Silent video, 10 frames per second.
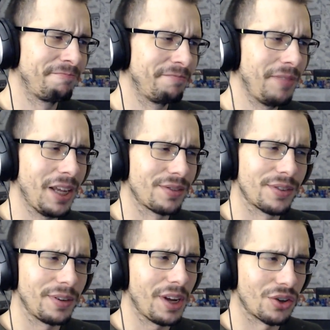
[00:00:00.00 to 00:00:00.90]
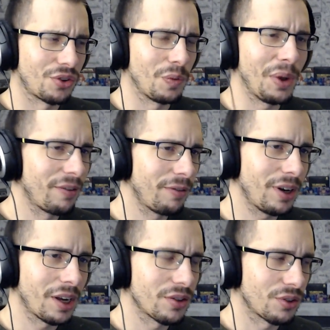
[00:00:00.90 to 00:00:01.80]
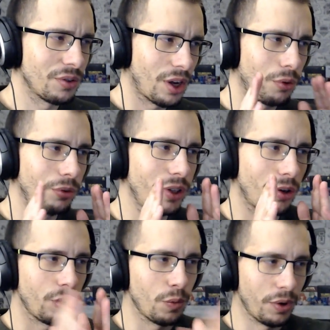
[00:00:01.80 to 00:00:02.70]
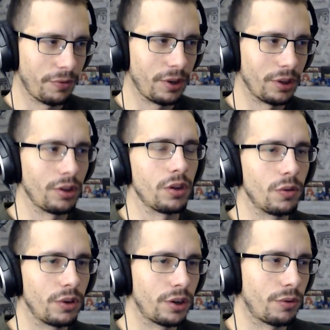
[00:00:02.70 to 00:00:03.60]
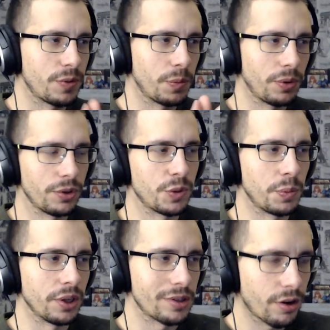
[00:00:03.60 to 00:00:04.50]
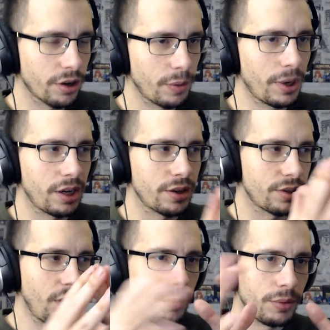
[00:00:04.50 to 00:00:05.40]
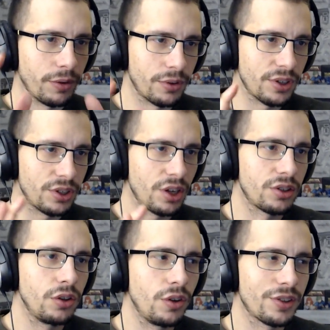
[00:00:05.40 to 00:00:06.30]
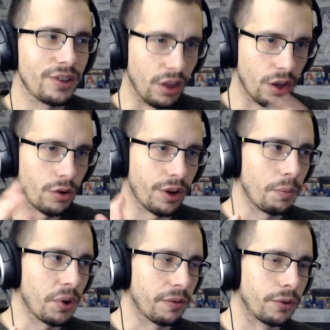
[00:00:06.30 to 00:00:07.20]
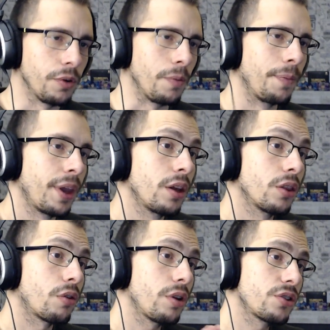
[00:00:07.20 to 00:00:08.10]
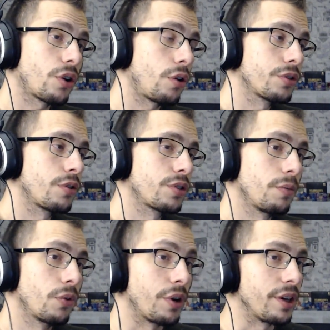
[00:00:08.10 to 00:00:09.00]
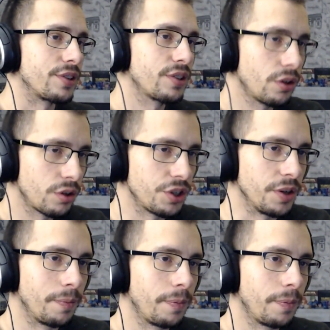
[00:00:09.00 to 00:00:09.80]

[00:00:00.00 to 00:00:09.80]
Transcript: that's an extra benefit, I guess. So not only are you buffing the unit which is being targeted by dance, but if there's adjacent units, they all get buffed too. There is also some great synergy